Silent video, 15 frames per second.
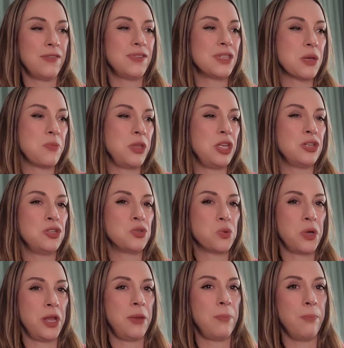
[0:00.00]
If somebody
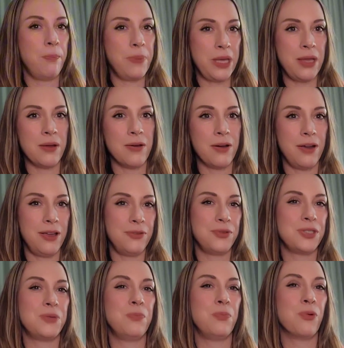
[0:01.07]
enjoyed beer, it
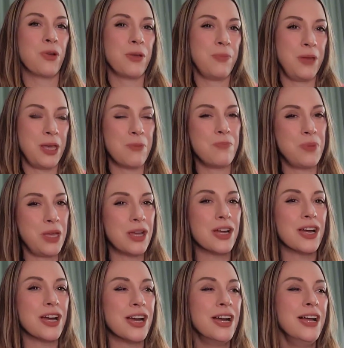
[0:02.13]
was bring me a
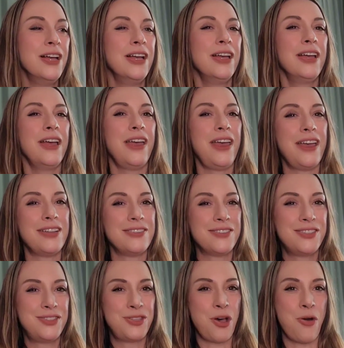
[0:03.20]
beer, and
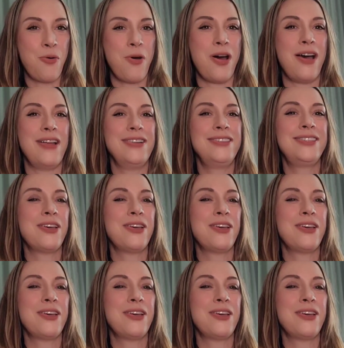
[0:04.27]
so on.